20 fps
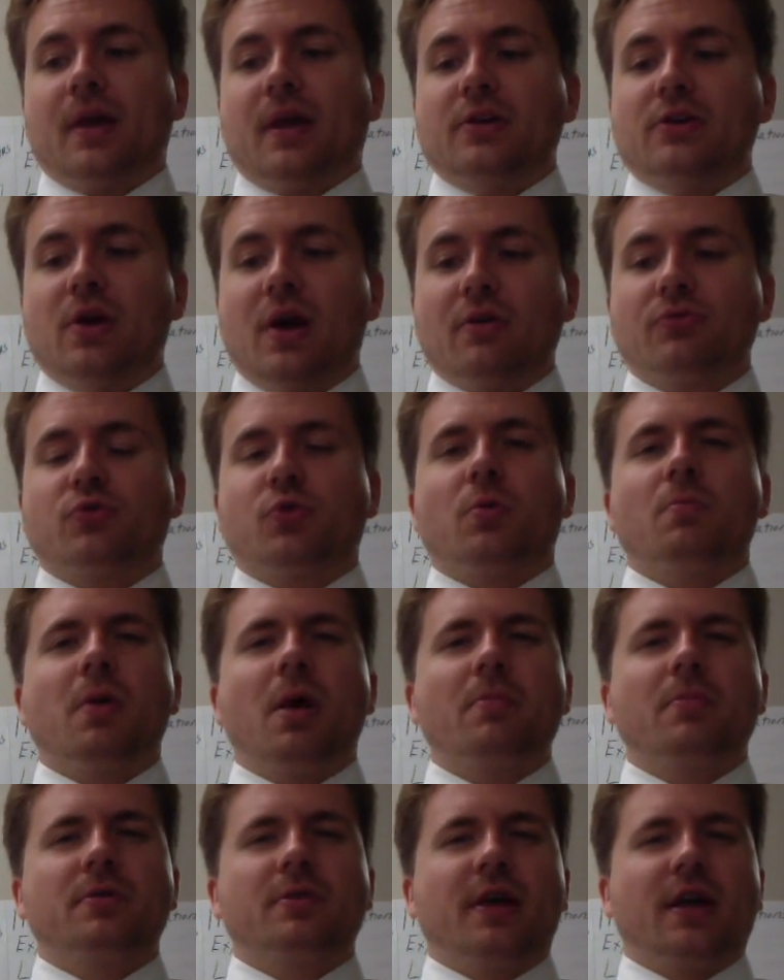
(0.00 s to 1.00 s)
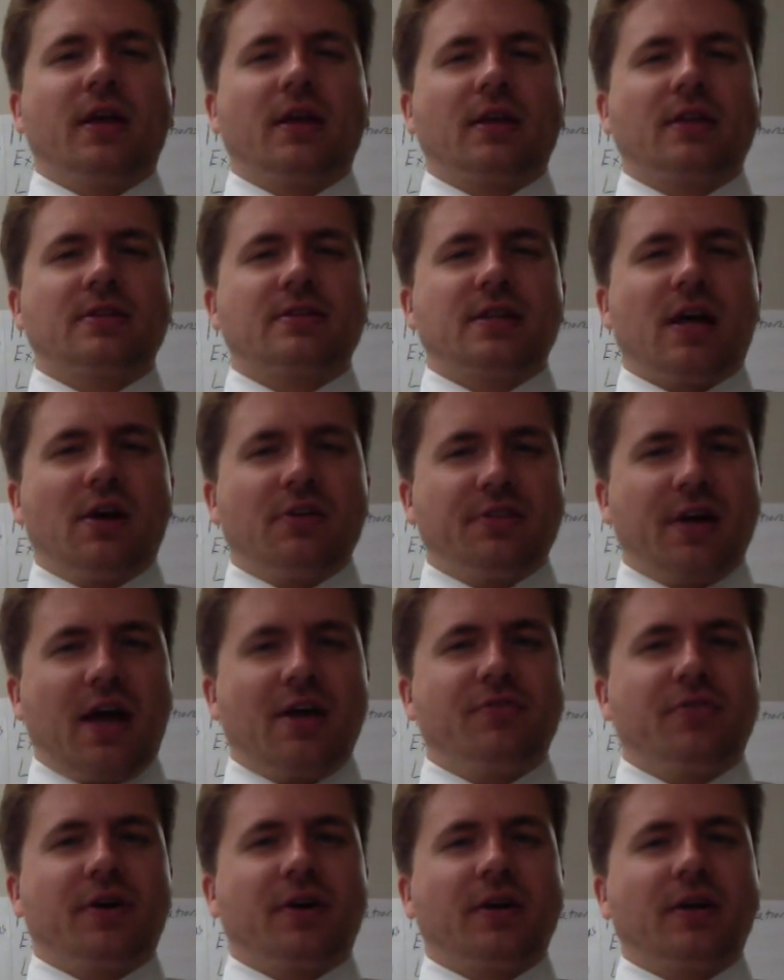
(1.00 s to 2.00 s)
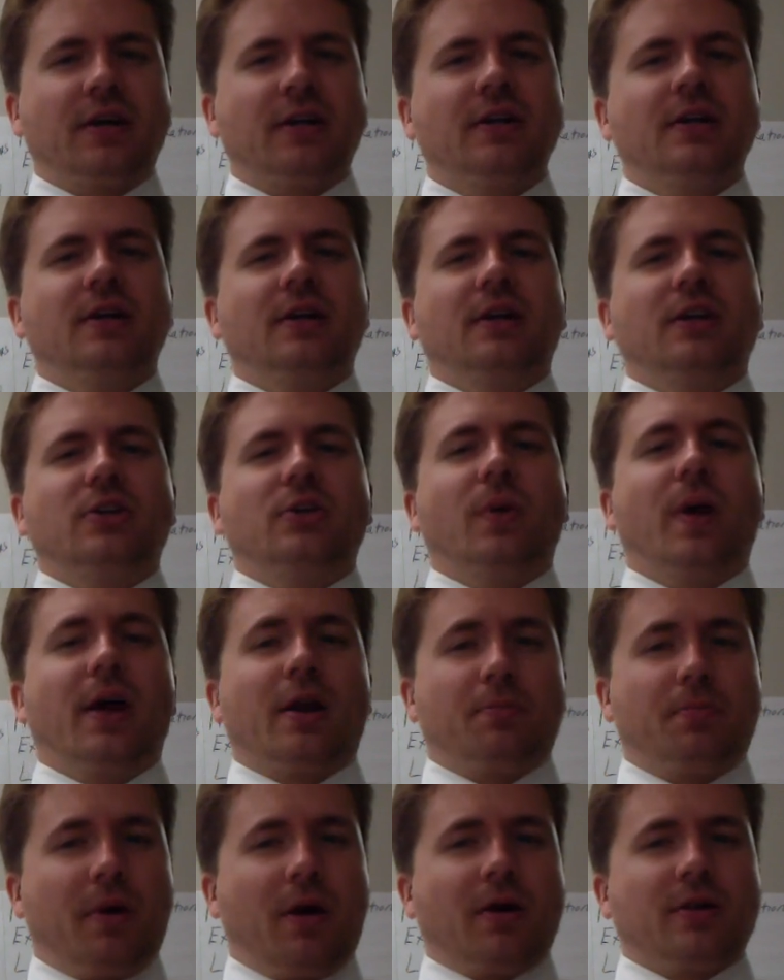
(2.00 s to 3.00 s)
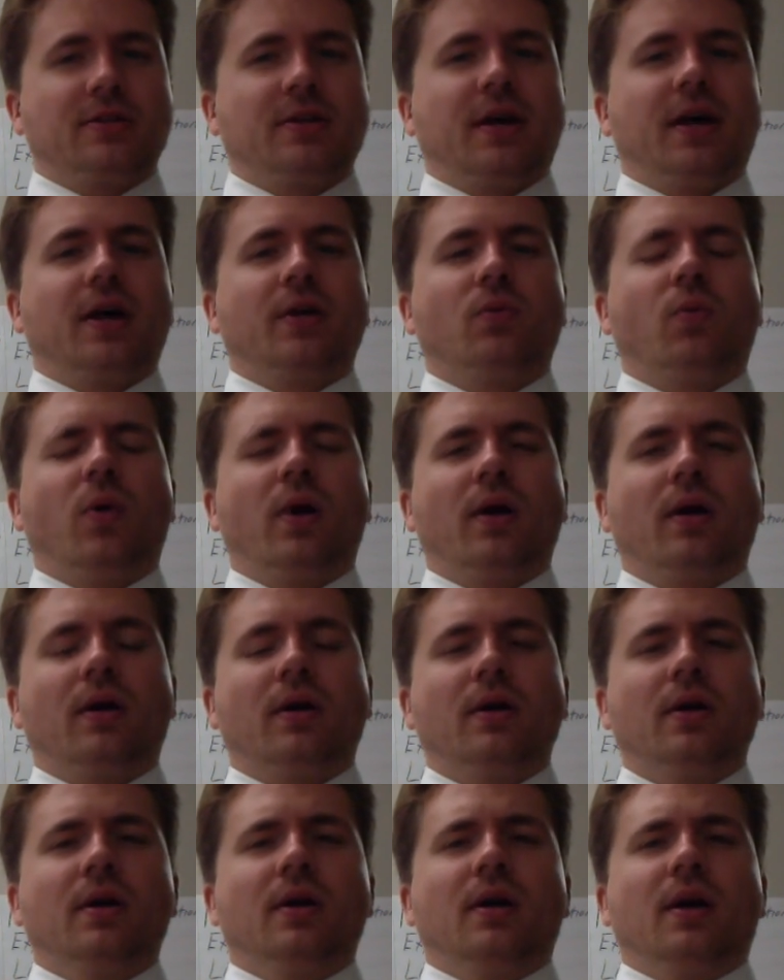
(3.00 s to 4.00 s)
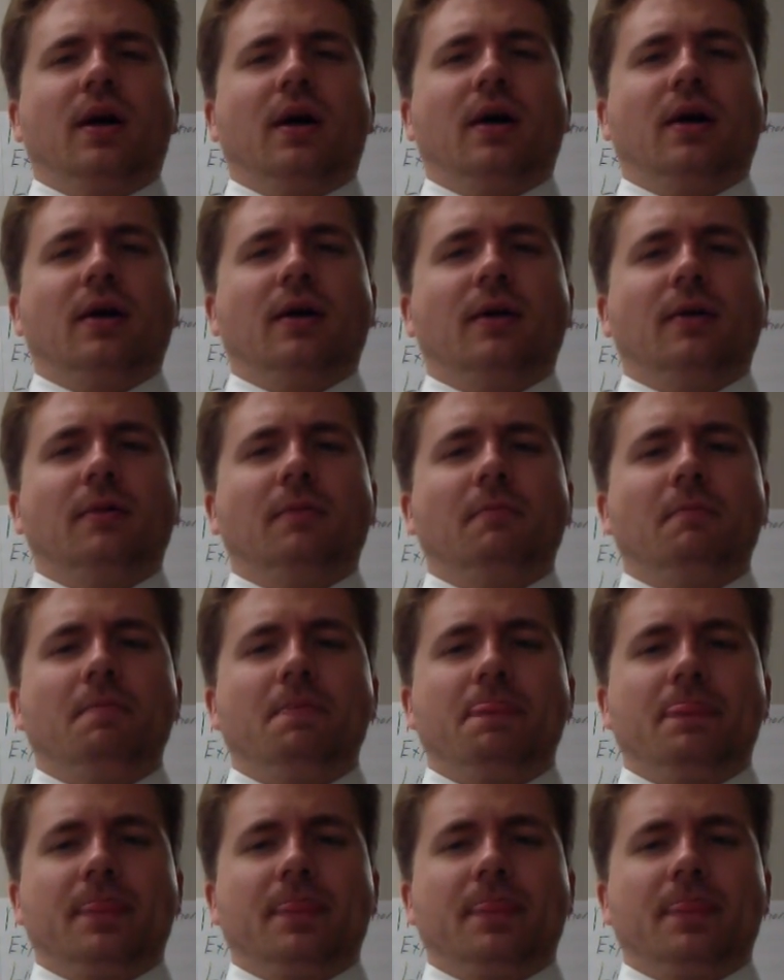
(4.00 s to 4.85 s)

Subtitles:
You have to remember that in South Africa you had apartheid, where kind